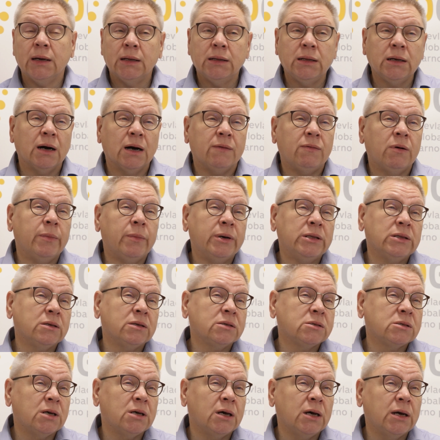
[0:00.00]
the governmental
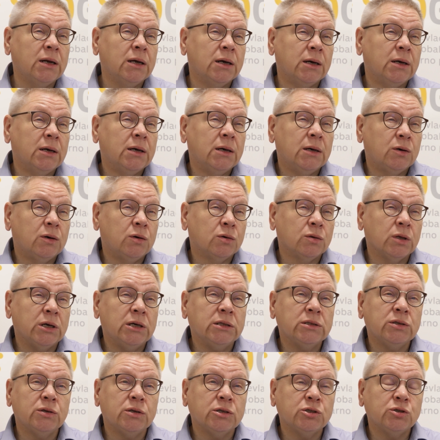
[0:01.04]
side or the
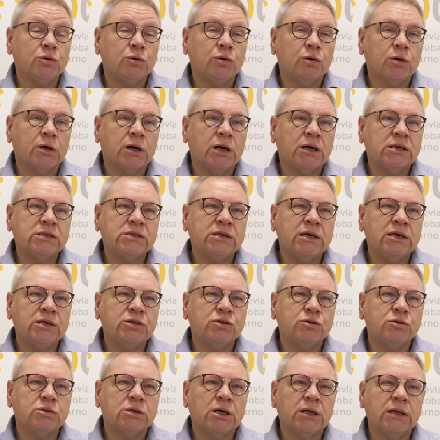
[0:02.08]
international
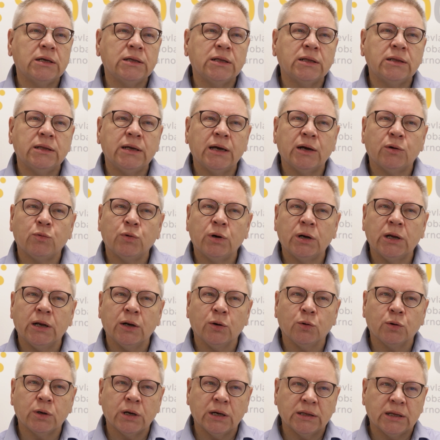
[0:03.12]
organizations, I think that they are really
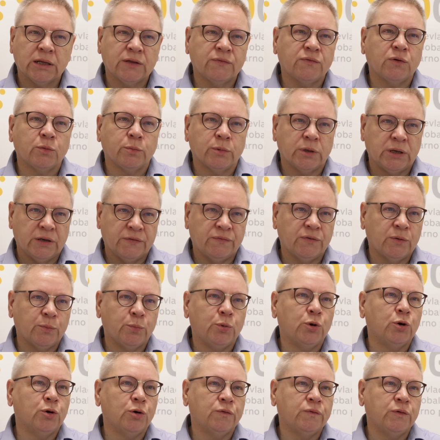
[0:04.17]
looking at from the different
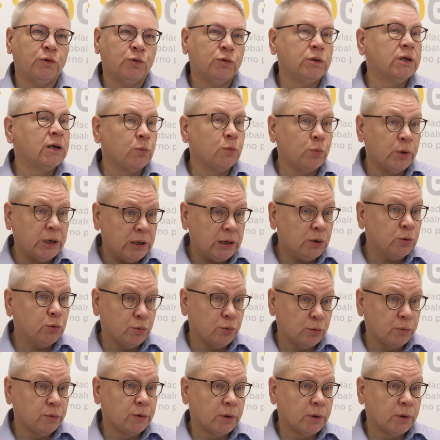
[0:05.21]
point of view that we do,